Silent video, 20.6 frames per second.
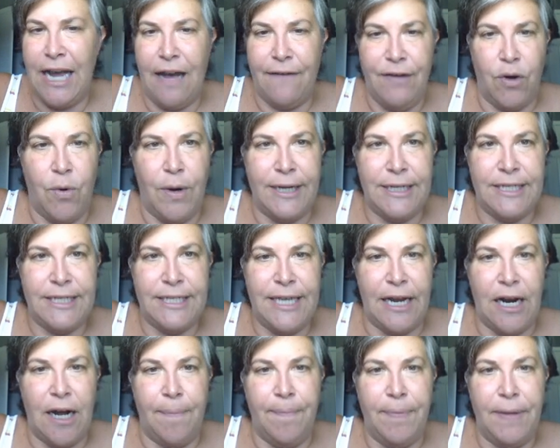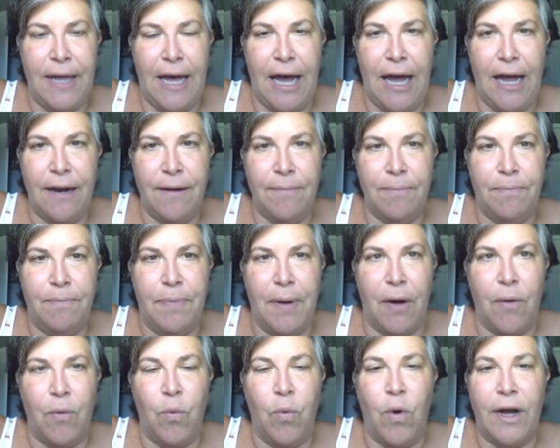haven't quite set up yet,
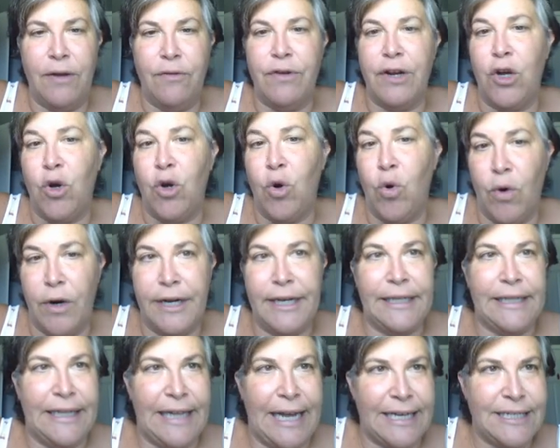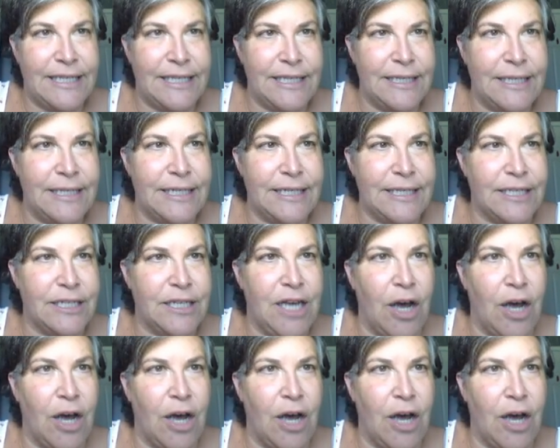but what recorded lessons is